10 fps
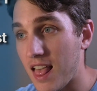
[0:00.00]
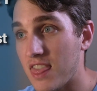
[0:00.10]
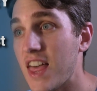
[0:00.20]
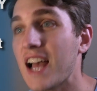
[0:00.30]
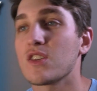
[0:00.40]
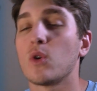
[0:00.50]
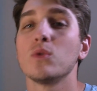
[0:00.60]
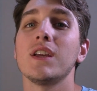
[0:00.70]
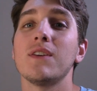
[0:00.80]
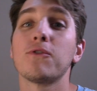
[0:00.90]
That's
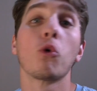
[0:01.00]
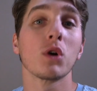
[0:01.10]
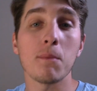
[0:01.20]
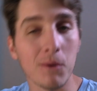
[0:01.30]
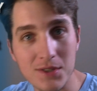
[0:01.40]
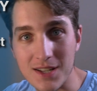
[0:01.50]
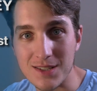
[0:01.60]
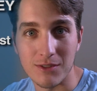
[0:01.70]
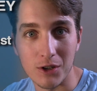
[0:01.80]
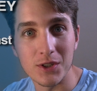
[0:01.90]
only
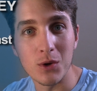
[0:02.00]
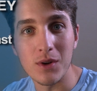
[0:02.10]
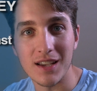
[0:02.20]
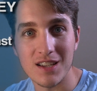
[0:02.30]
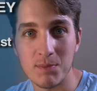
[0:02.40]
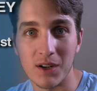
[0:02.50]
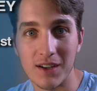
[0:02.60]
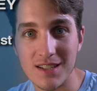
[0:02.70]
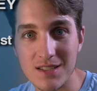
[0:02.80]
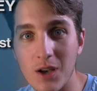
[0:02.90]
40% of our viewing
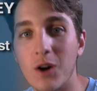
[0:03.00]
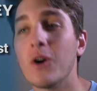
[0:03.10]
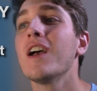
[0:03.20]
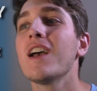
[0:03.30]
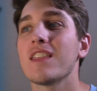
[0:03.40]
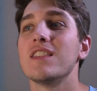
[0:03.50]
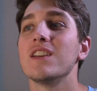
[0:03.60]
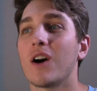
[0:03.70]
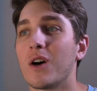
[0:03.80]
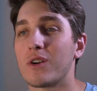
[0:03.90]
experience, though.
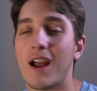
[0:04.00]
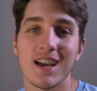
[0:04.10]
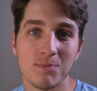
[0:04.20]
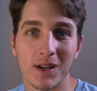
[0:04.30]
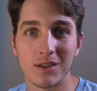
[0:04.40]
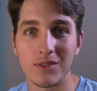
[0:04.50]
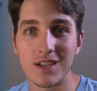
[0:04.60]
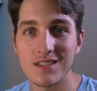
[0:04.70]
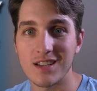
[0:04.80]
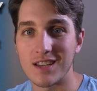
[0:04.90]
The other aspect of
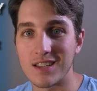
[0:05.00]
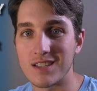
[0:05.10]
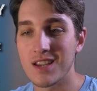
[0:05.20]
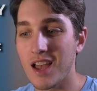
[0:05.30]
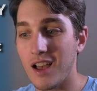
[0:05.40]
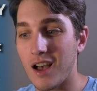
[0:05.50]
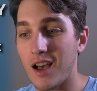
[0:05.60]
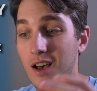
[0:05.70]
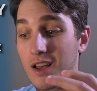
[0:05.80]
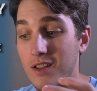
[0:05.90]
this is
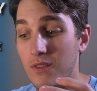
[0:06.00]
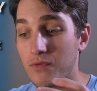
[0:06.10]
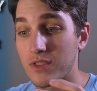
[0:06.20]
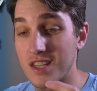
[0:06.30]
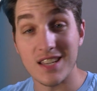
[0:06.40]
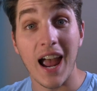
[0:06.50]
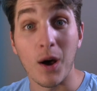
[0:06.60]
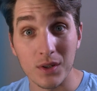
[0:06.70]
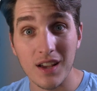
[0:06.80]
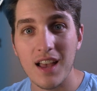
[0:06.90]
the
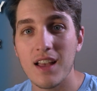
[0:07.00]
sound.